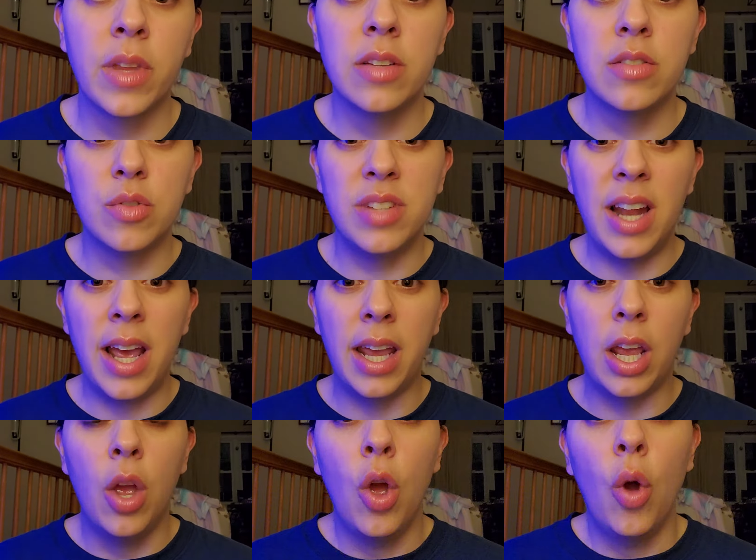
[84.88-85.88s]
So
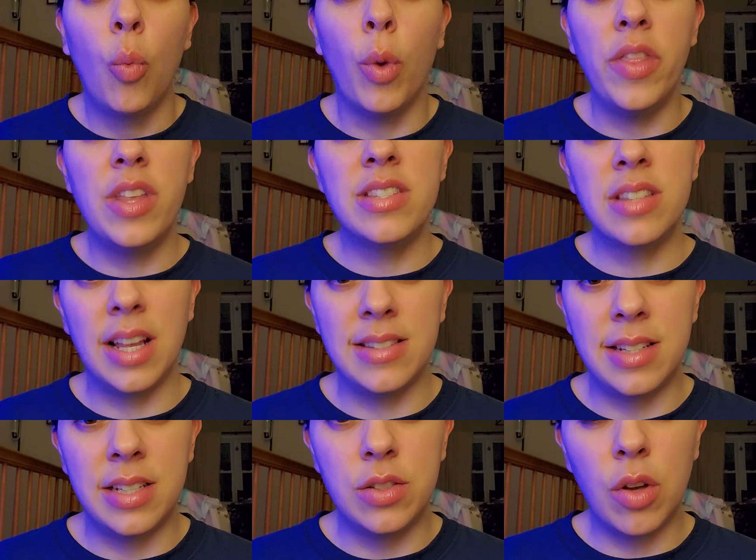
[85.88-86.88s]
today, when this
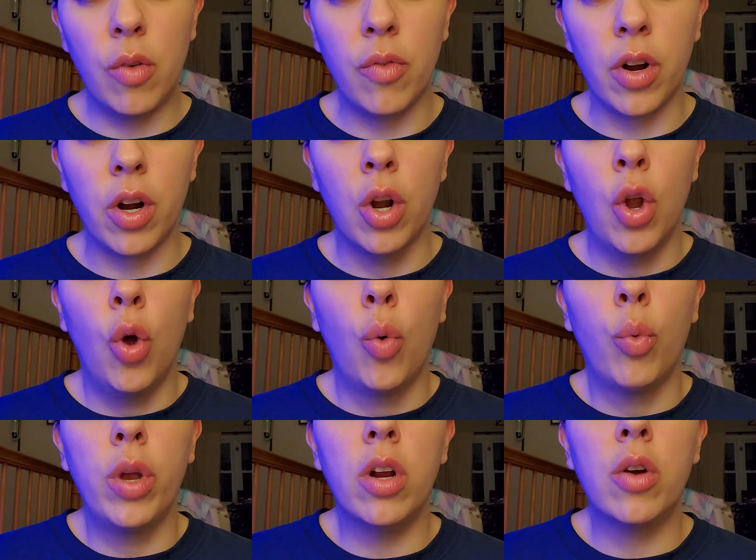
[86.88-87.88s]
lesson is over,
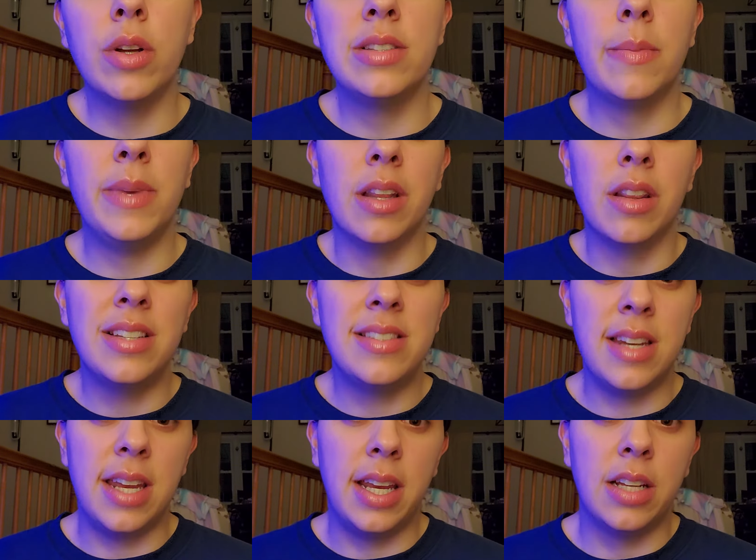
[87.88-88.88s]
we are going to be
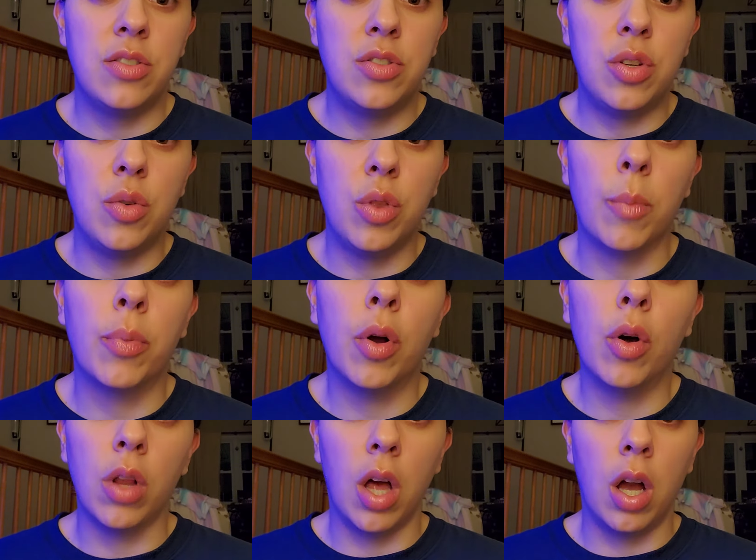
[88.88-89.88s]
listening to the
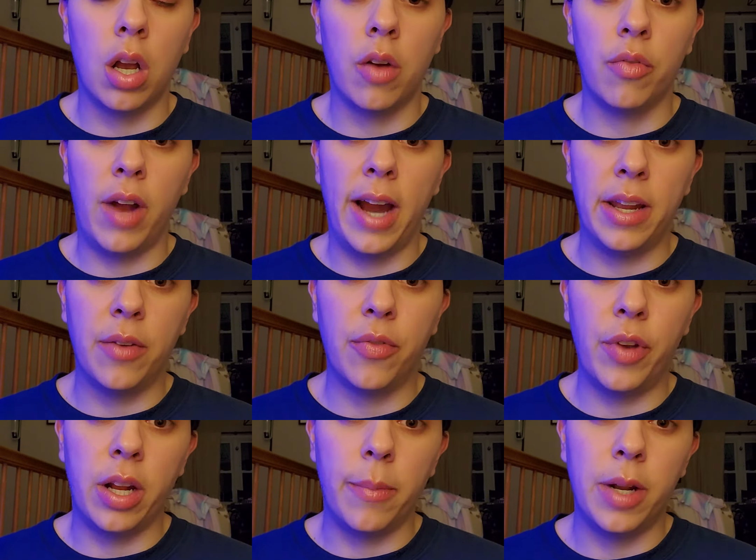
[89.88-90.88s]
prologue of Riding
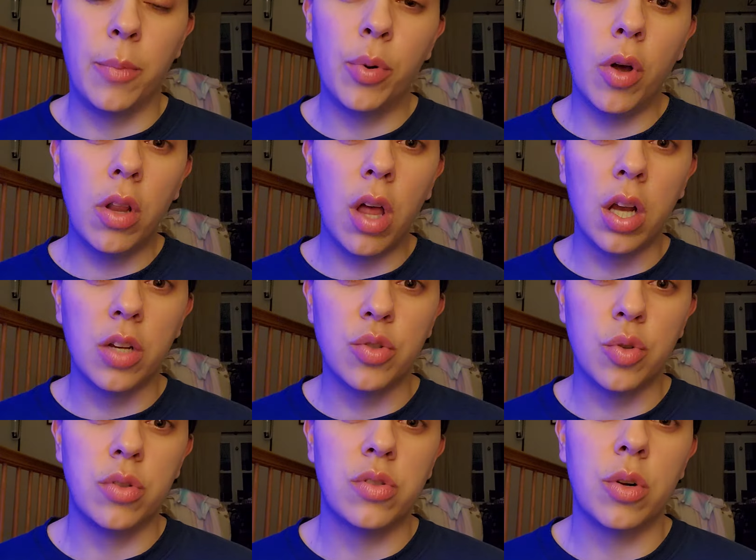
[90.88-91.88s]
Freedom. And a prologue
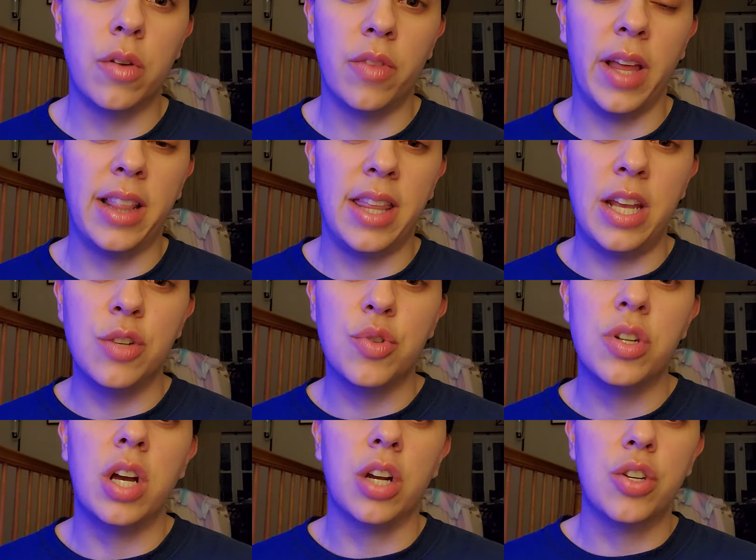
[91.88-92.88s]
is sort of like the
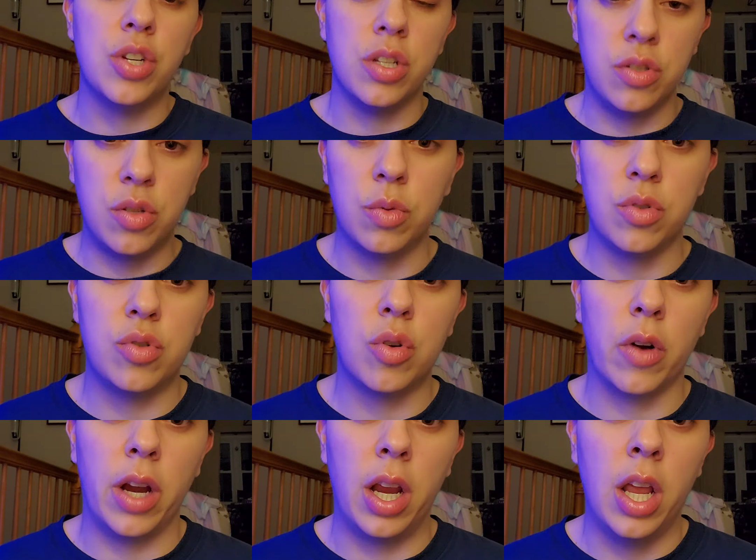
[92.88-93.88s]
introduction to a
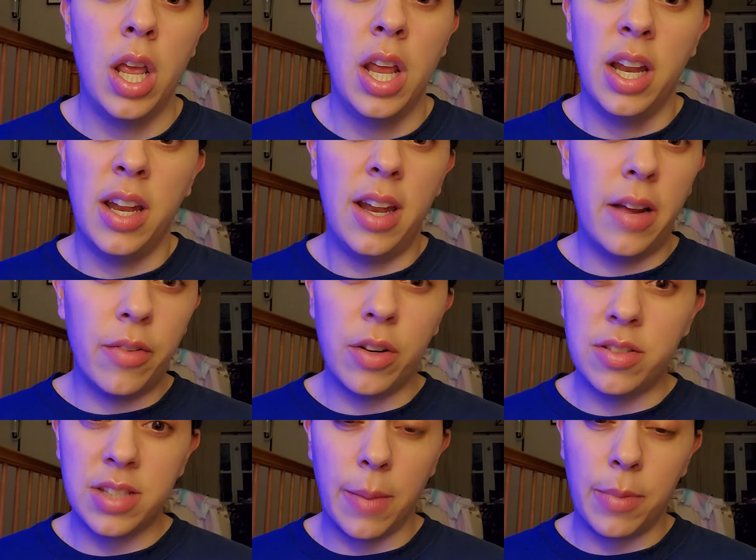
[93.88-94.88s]
story. Never
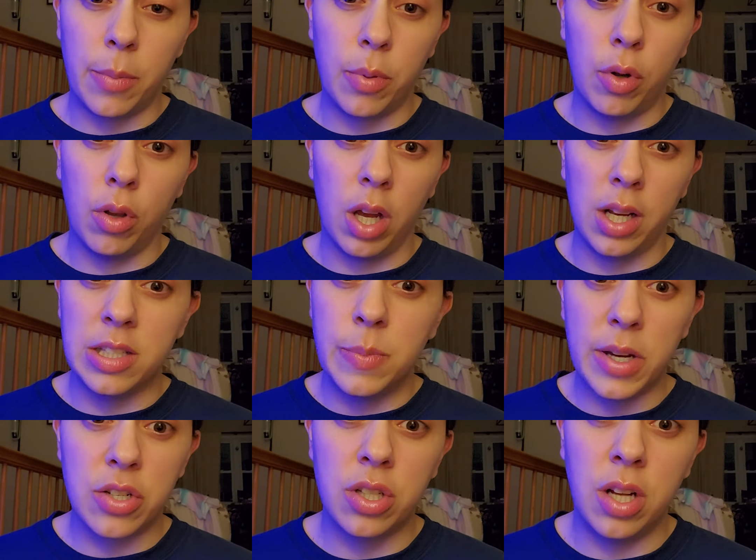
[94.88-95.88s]
skip the prologue,
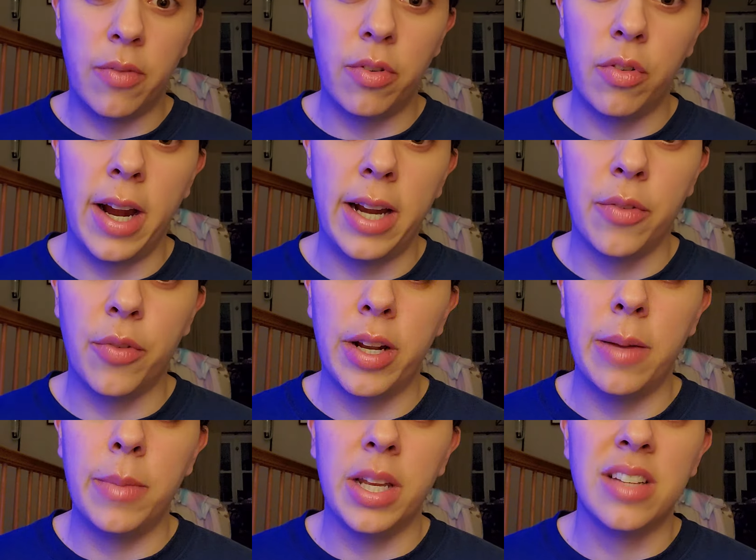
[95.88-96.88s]
especially not for Riding
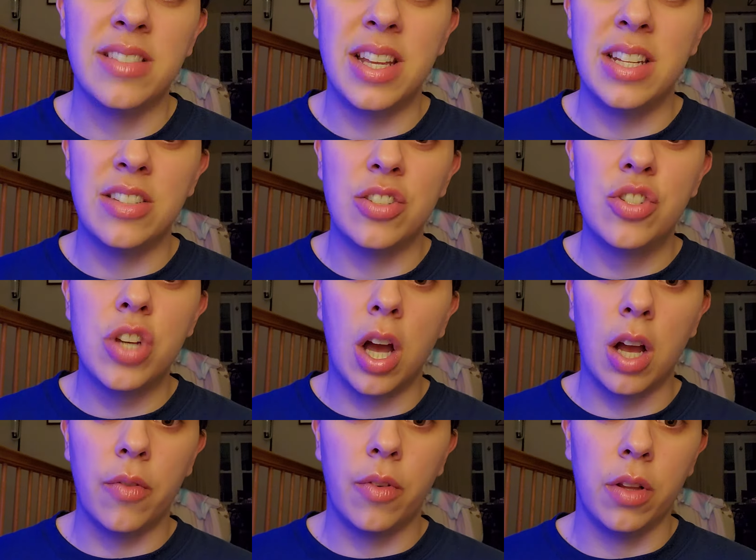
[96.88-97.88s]
Freedom, because it is
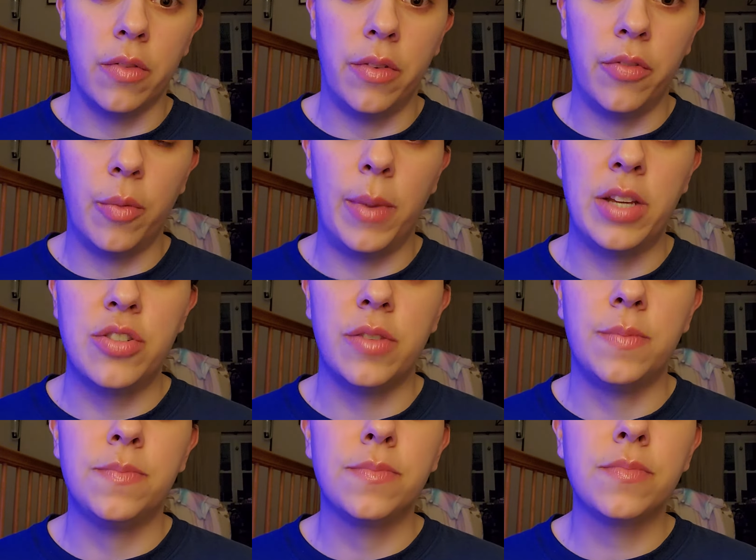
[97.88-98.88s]
chock full of information.